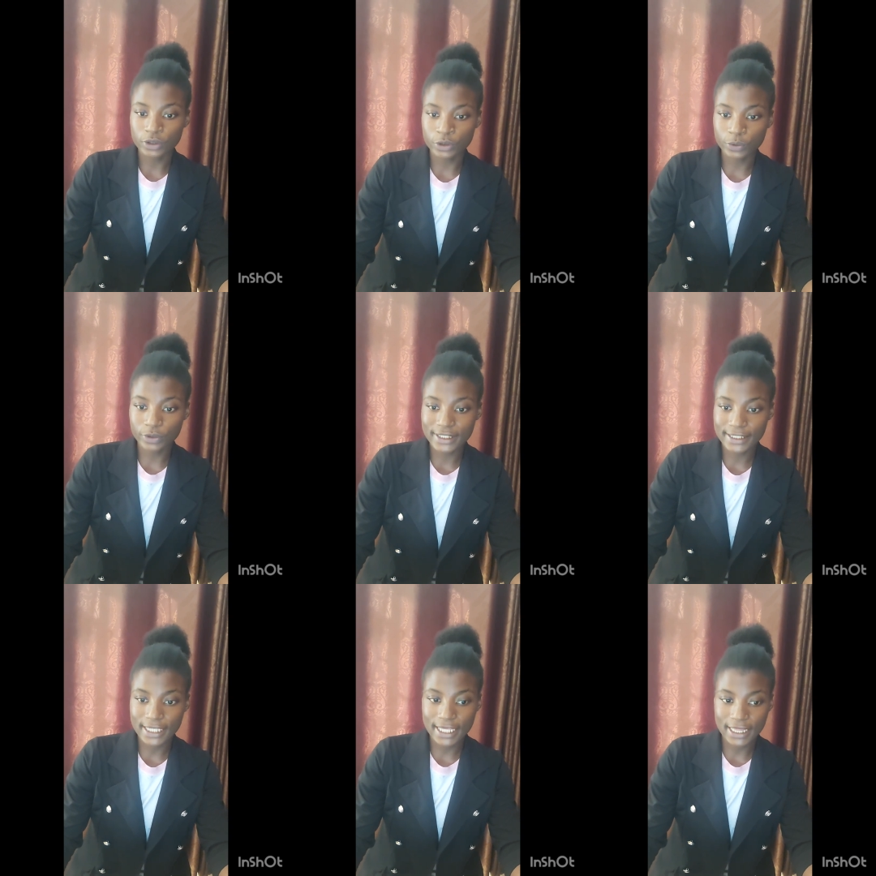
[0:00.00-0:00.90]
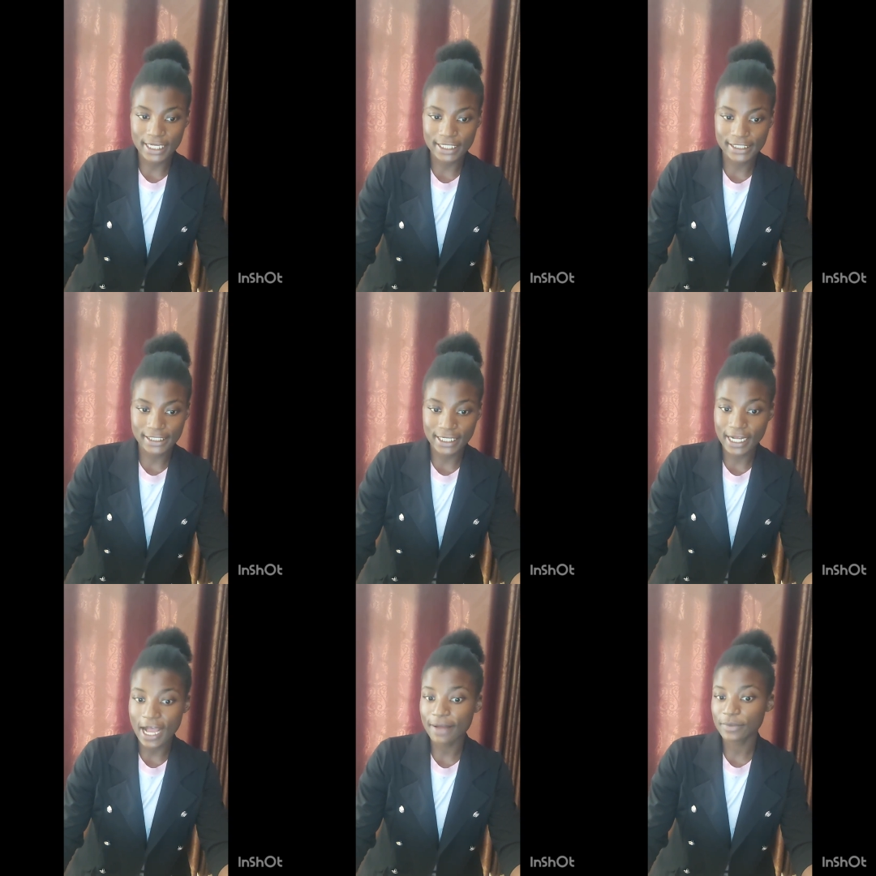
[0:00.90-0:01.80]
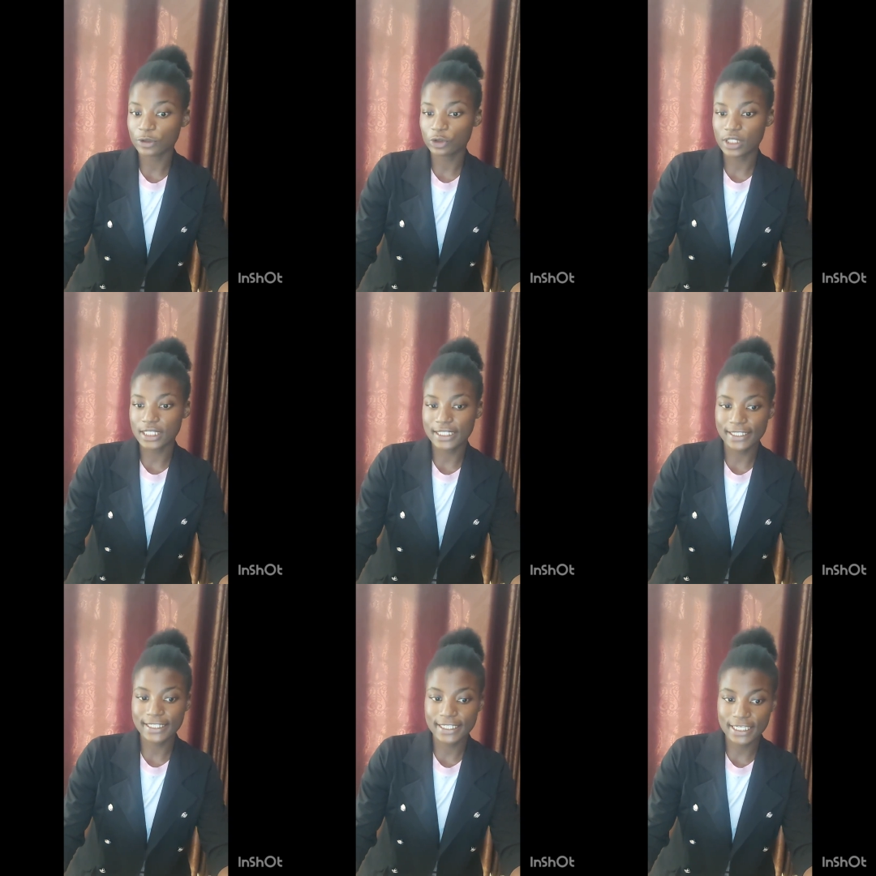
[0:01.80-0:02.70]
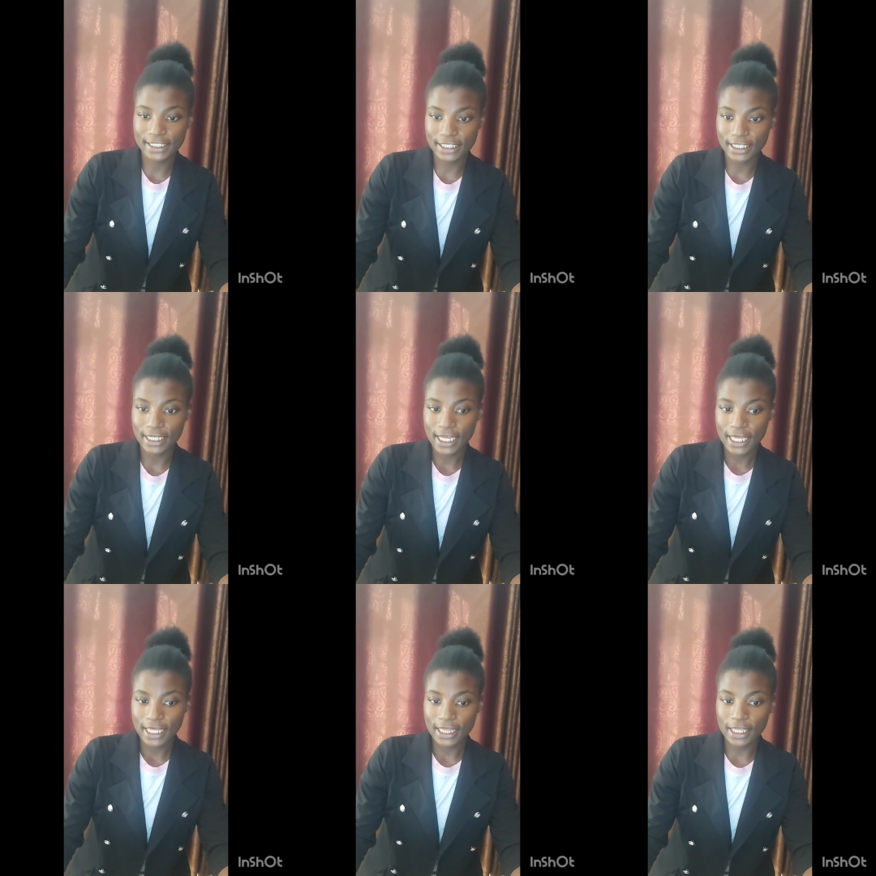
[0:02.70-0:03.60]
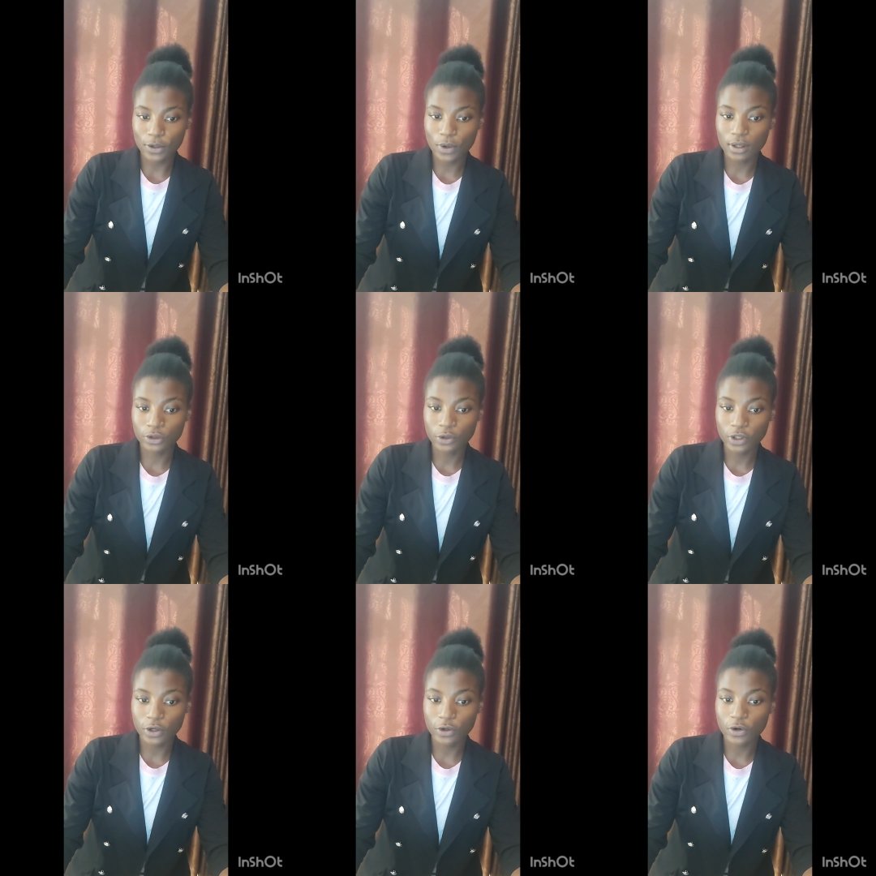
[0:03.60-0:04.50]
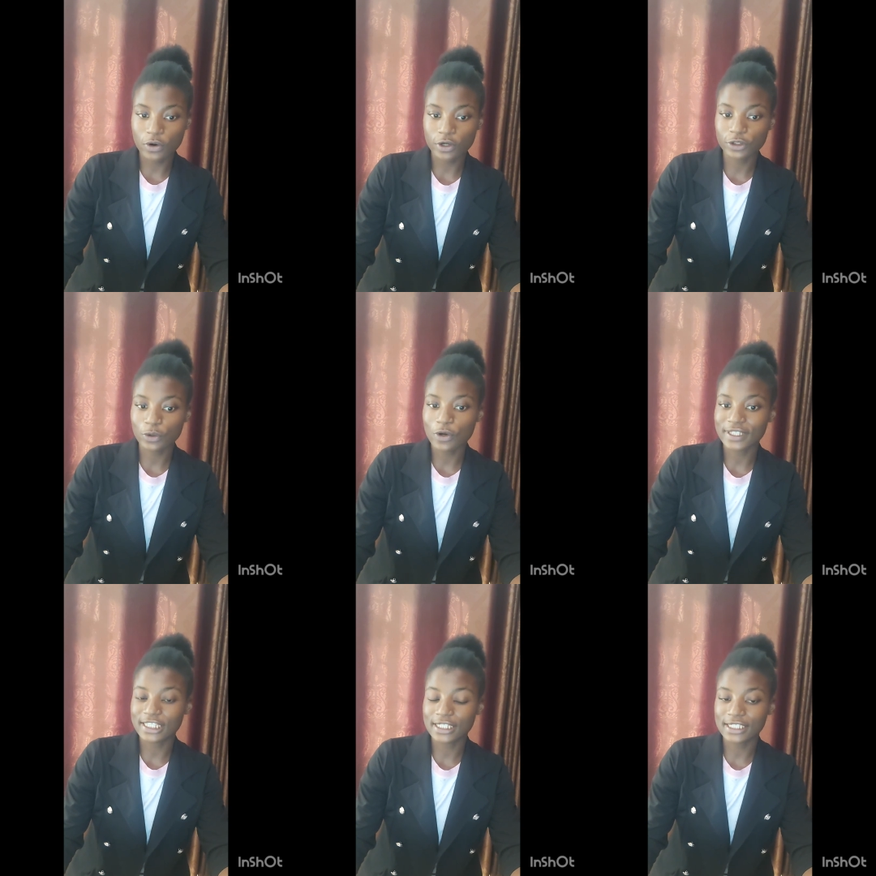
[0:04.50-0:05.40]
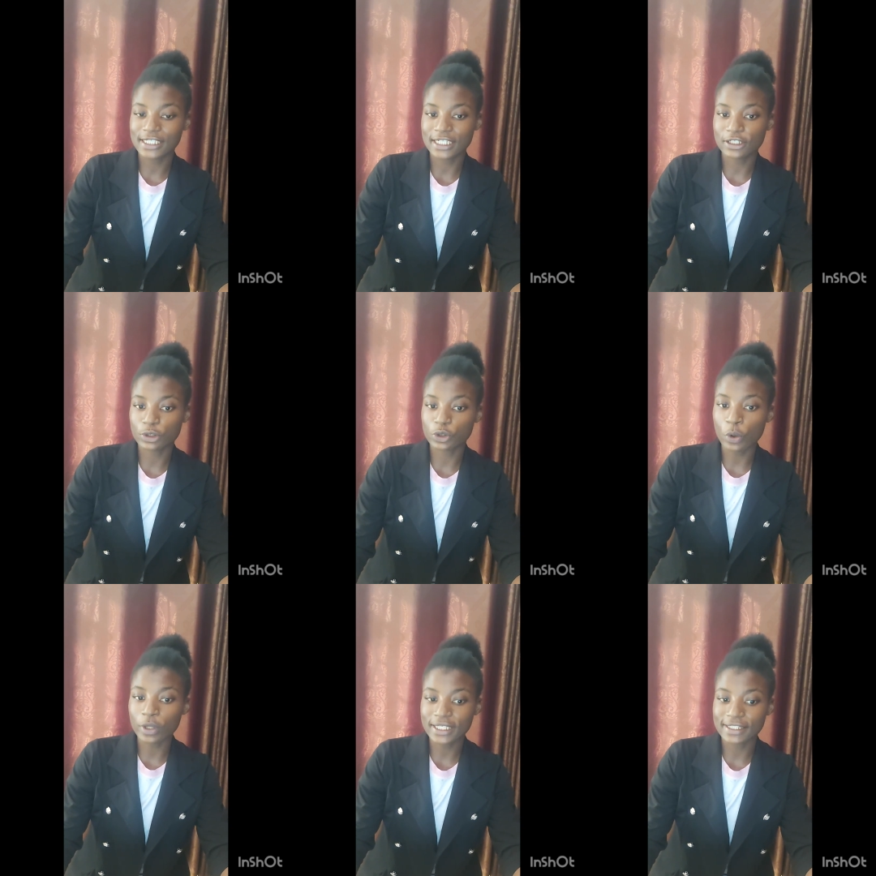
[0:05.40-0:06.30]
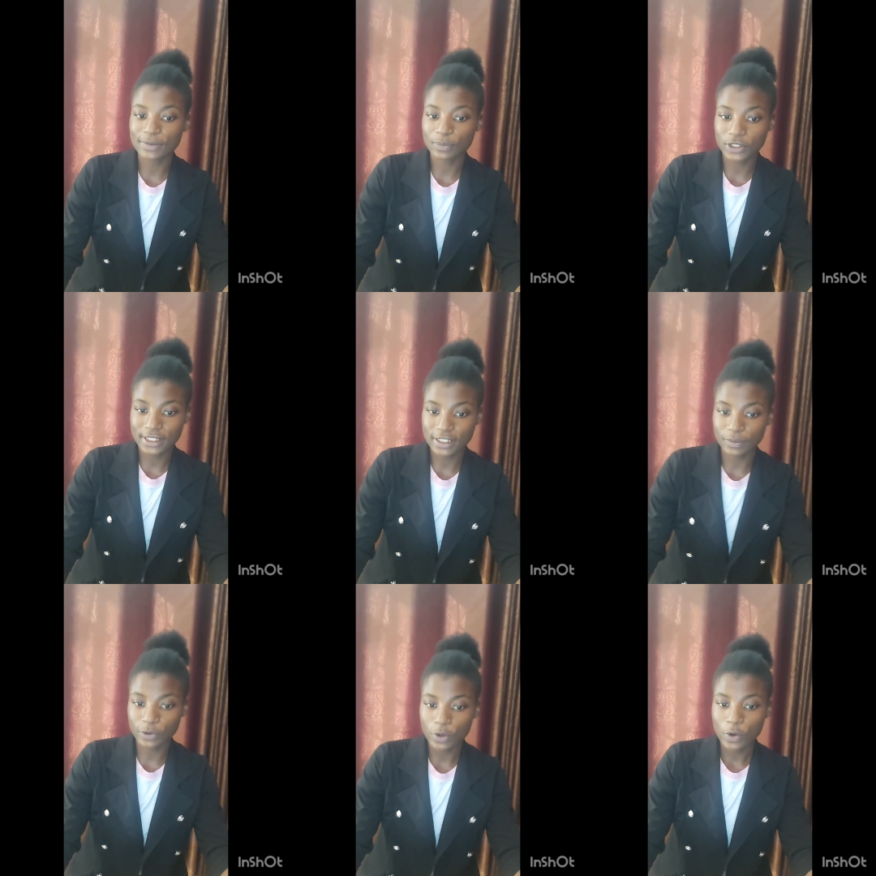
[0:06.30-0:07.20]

You would see that in coming to the decision, the New York court considered Dworkin's principle,